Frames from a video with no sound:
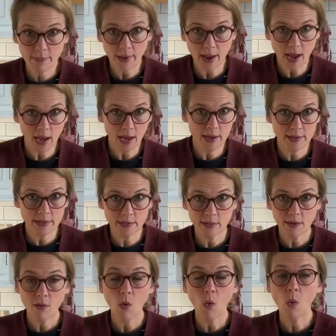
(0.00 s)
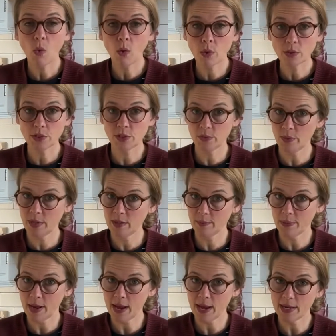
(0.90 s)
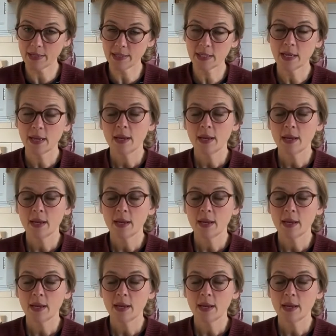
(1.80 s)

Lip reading: pies or sweet pies.